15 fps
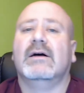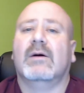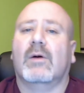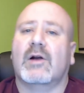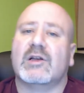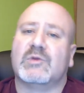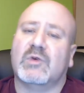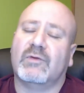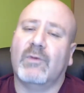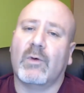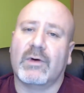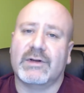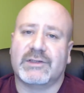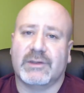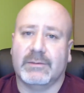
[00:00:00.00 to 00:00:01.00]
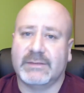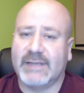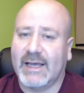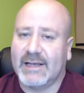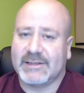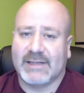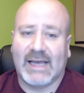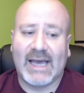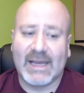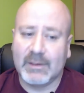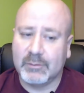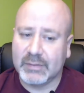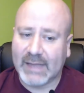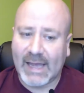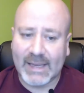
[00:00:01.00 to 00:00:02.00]
Whereas before in some tests I had a
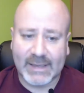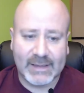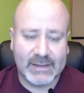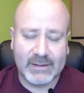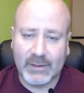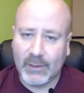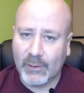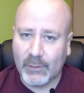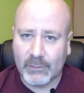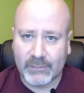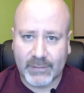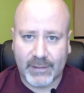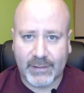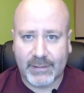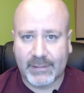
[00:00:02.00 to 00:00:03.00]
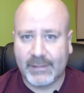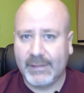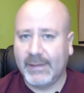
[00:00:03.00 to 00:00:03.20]
blanket over